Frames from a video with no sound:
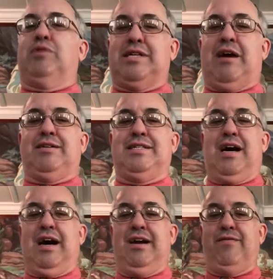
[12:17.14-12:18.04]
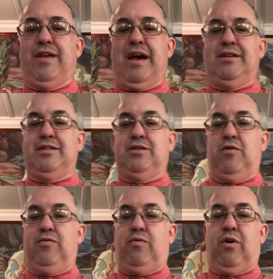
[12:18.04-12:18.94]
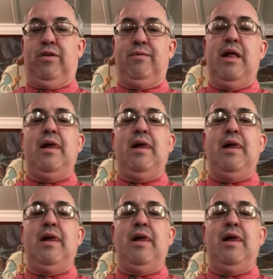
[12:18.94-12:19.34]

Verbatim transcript: who was outside of that and so forth.